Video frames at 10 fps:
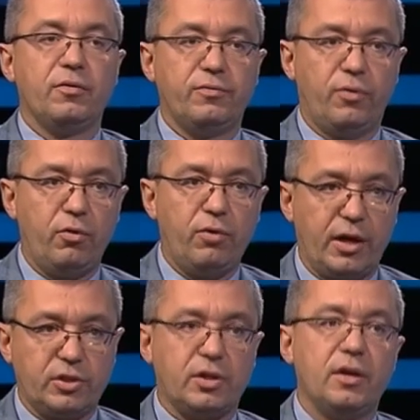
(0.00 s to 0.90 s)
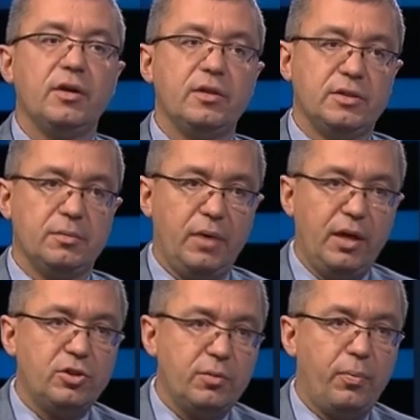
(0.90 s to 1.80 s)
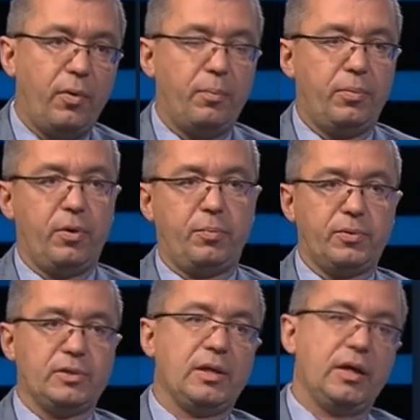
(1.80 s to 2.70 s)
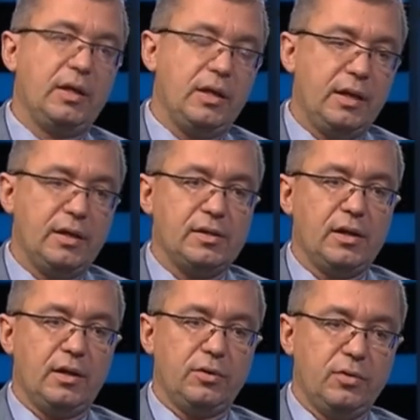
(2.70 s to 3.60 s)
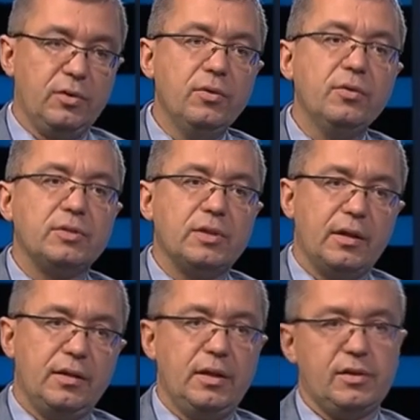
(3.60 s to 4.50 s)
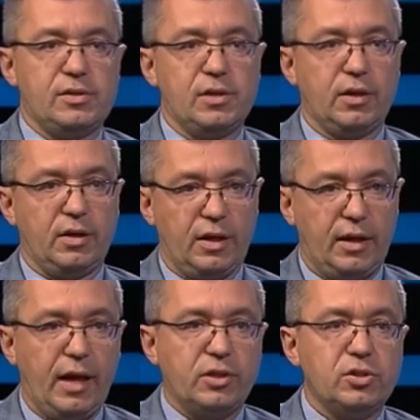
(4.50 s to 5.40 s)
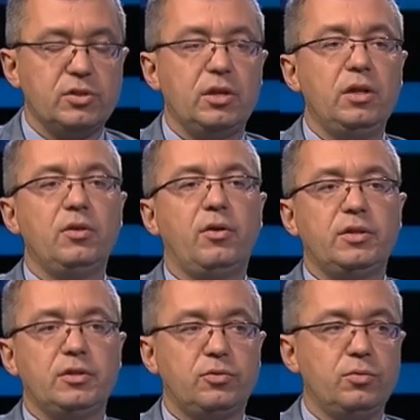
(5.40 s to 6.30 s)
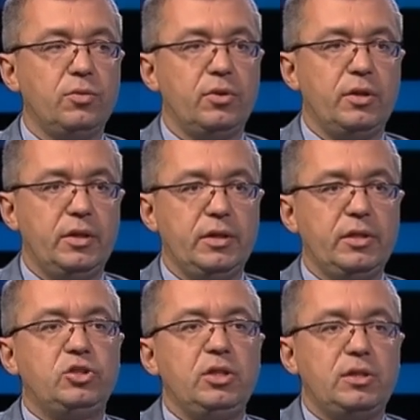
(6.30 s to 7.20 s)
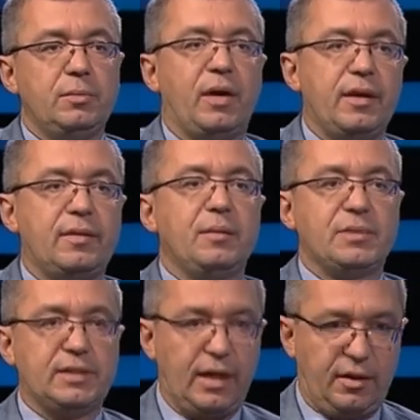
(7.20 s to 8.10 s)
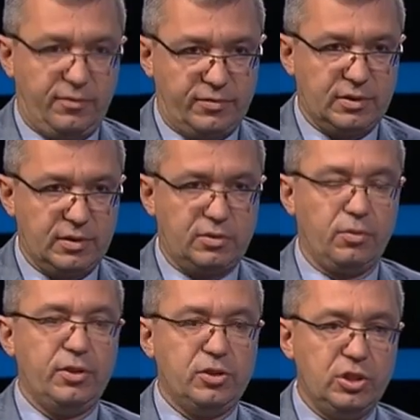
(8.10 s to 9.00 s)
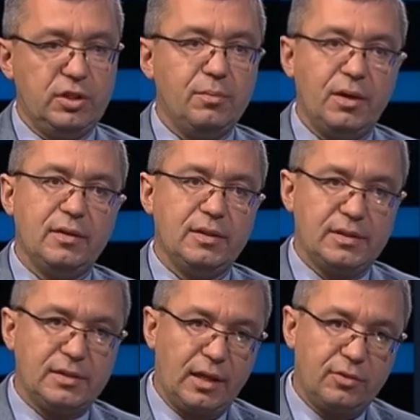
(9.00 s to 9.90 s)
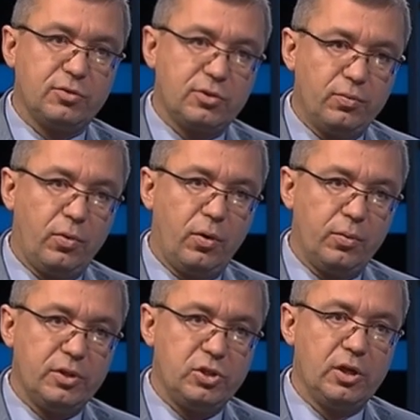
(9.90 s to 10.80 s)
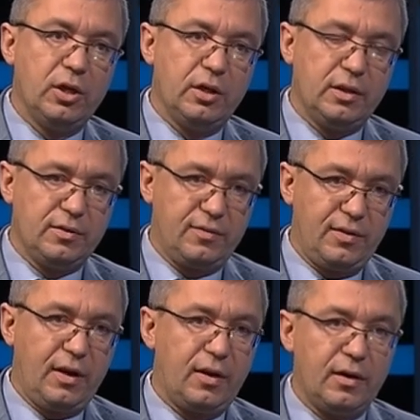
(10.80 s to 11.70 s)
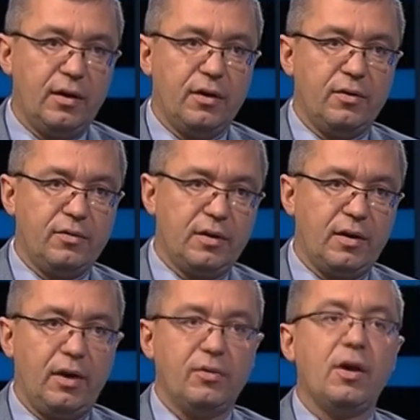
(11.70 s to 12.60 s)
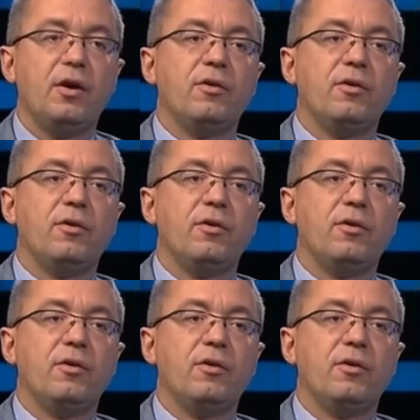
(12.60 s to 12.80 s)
for Russia, the major purpose is to use this election in order to legitimize themselves, to legitimize the status quo which is there on the ground.